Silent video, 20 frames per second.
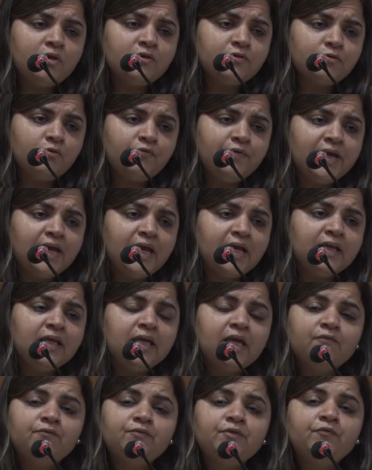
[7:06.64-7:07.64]
also, we can
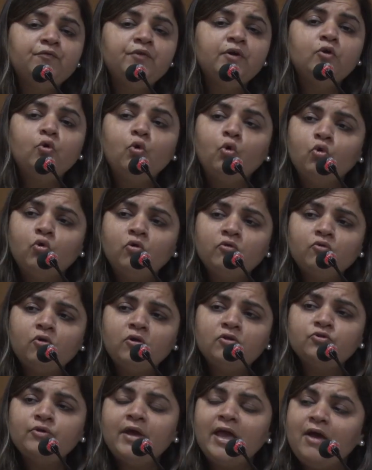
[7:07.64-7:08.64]
give different logos
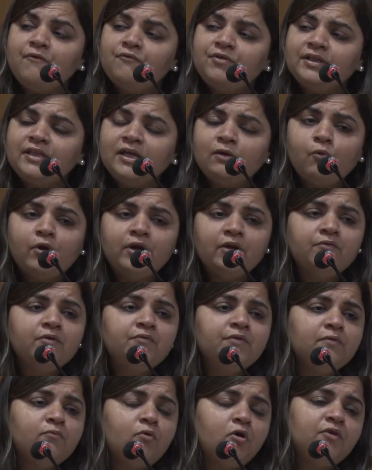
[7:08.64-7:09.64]
also, everything,
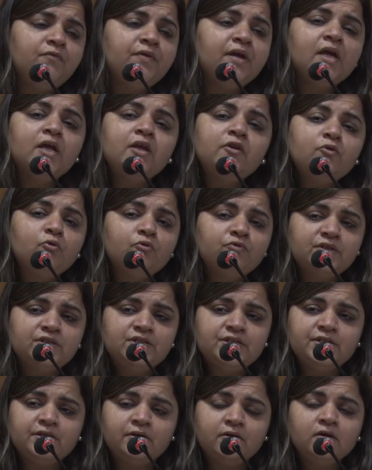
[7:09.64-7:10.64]
whatever we want, we can use
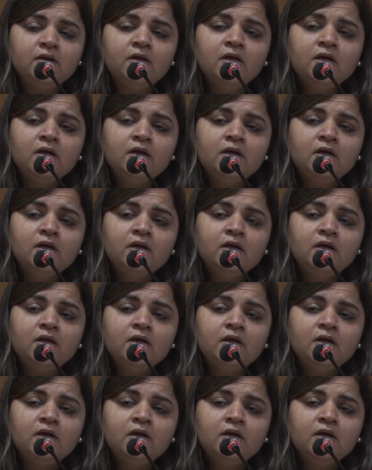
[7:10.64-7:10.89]
it here.